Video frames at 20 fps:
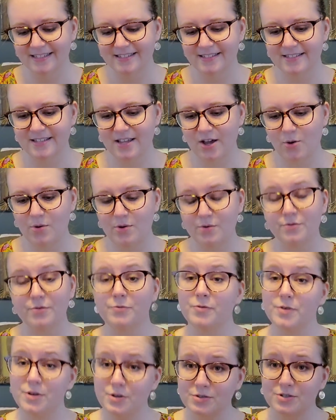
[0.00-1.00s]
So we
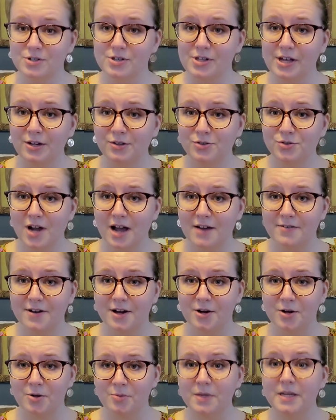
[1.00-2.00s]
refuse to let her drive
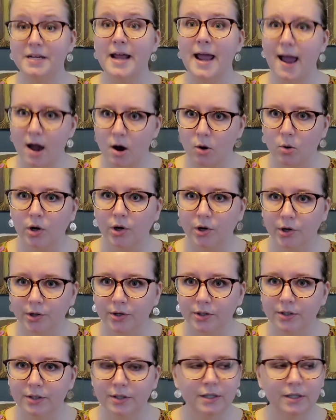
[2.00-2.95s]
home an hour